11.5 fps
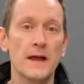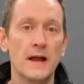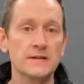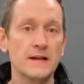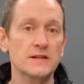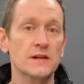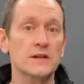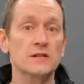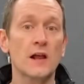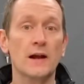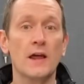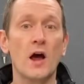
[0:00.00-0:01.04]
It's actually a
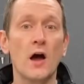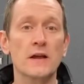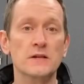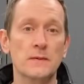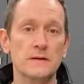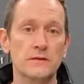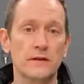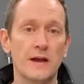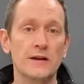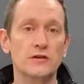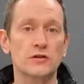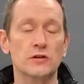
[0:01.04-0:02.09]
slightly higher
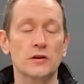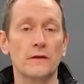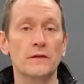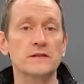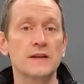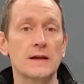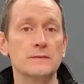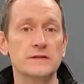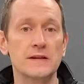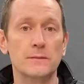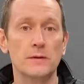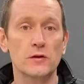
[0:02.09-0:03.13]
specification of the same
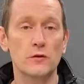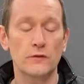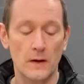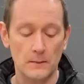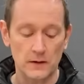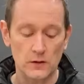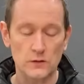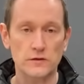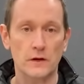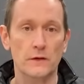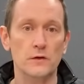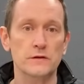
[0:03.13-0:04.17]
CPU family used
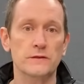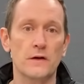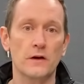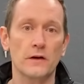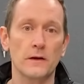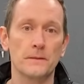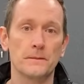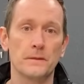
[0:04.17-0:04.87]
on the Husqvarna.